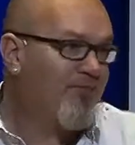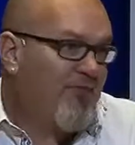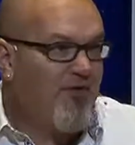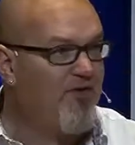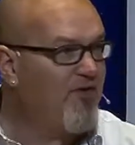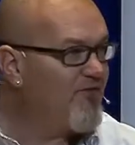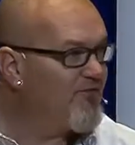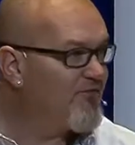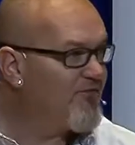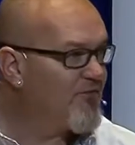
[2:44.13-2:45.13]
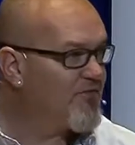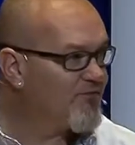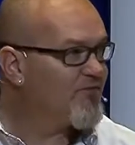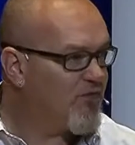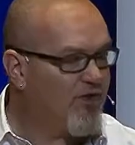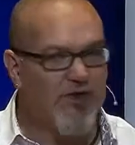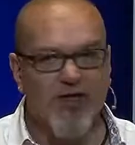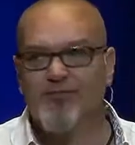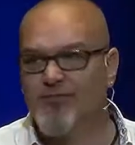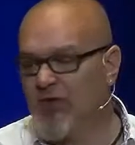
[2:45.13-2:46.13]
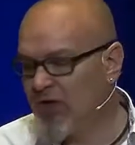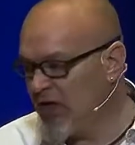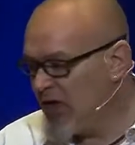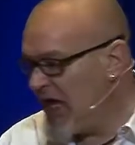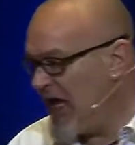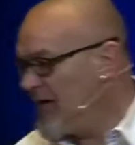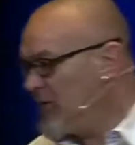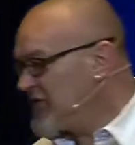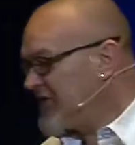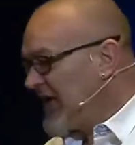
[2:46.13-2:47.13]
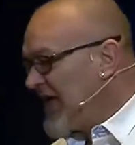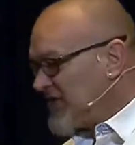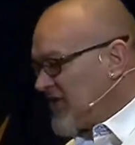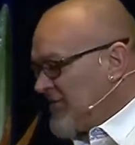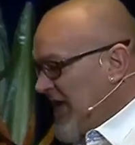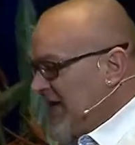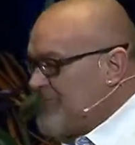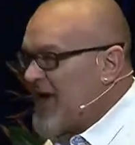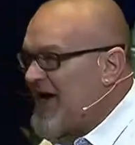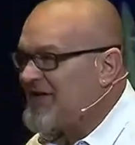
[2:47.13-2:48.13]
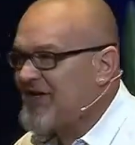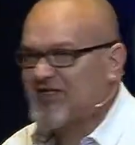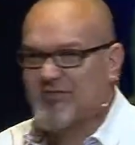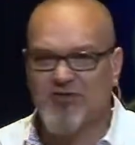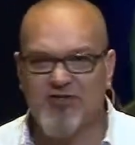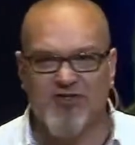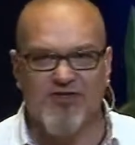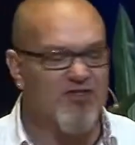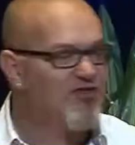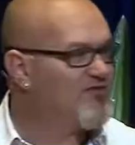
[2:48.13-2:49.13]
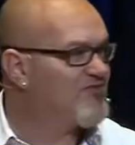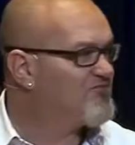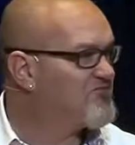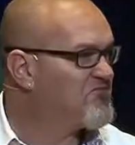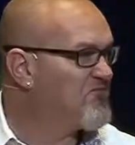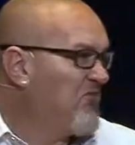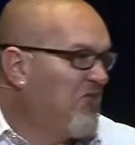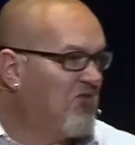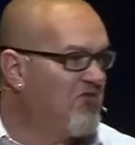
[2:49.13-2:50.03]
Yeah, okay. What's the last time you had bad customer service? You